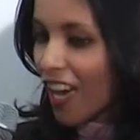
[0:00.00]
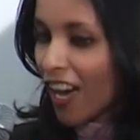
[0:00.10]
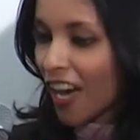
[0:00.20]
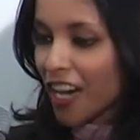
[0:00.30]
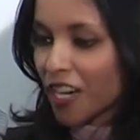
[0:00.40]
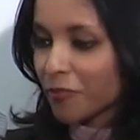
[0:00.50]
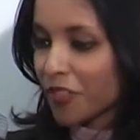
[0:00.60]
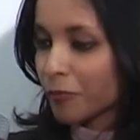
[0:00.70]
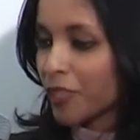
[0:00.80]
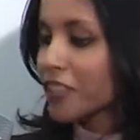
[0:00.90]

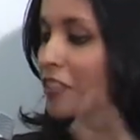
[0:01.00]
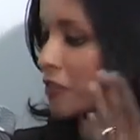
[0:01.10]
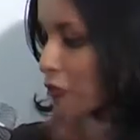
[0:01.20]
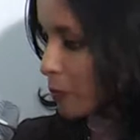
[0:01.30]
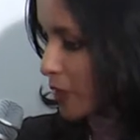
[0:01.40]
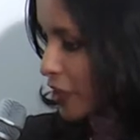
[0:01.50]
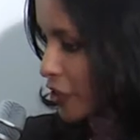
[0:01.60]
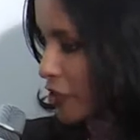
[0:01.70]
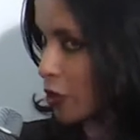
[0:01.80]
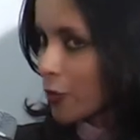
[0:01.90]
the blatant
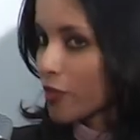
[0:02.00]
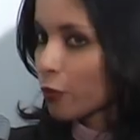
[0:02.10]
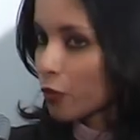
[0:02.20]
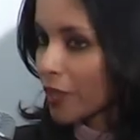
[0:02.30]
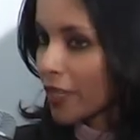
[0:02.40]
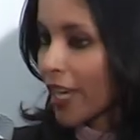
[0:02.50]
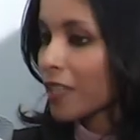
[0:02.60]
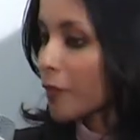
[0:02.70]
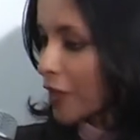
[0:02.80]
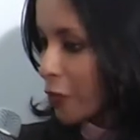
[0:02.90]
discrimination towards women
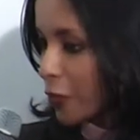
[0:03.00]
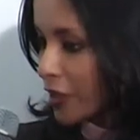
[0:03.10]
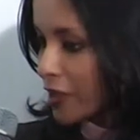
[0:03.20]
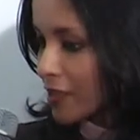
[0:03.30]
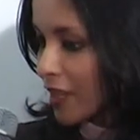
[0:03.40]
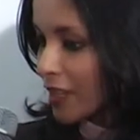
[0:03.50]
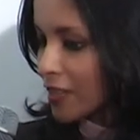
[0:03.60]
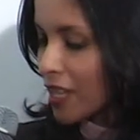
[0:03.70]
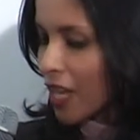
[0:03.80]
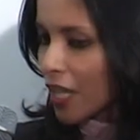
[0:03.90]
and minorities,
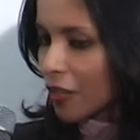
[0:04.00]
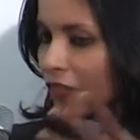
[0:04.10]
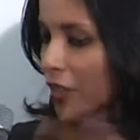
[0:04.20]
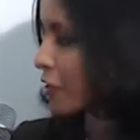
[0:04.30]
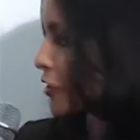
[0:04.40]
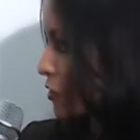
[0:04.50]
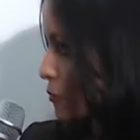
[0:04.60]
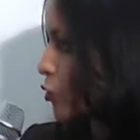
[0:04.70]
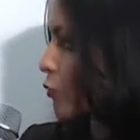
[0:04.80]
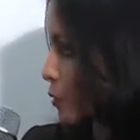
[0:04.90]
and the
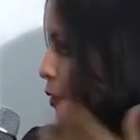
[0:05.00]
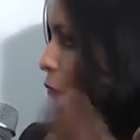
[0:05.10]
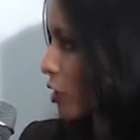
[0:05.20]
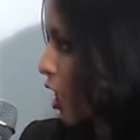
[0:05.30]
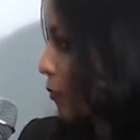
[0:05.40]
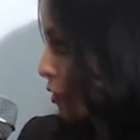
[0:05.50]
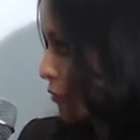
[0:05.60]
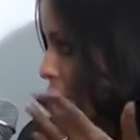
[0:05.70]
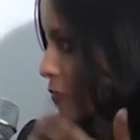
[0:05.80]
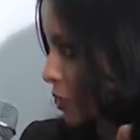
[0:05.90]
favoritism towards people coming
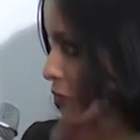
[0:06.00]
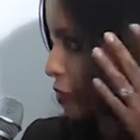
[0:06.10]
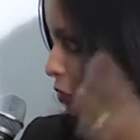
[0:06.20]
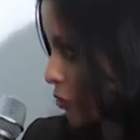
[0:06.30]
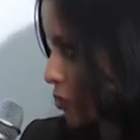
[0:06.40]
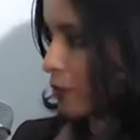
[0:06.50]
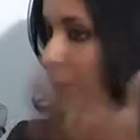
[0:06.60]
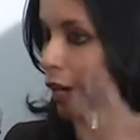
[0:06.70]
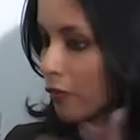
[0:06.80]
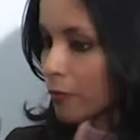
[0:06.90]
from the influential and
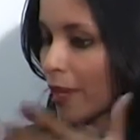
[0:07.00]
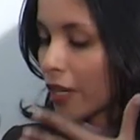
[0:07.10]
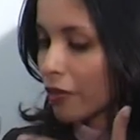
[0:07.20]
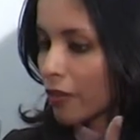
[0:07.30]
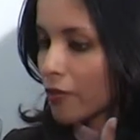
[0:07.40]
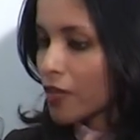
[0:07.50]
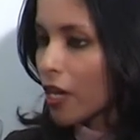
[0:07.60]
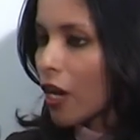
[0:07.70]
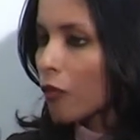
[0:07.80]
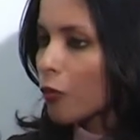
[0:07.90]
powerful backgrounds.
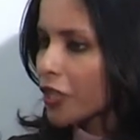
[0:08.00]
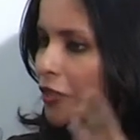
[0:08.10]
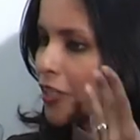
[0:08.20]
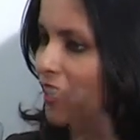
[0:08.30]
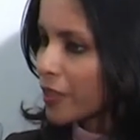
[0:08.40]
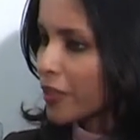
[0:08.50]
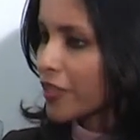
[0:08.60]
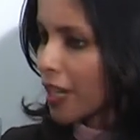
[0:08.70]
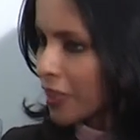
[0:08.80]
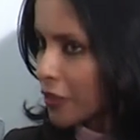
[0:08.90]
What do you think can be
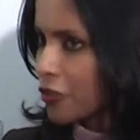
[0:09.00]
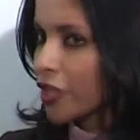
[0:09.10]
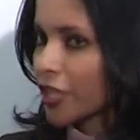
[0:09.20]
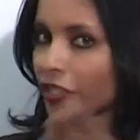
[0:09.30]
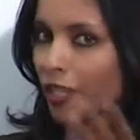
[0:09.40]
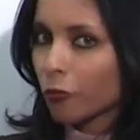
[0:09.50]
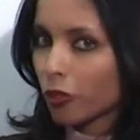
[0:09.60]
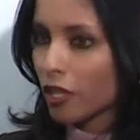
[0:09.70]
done to change that work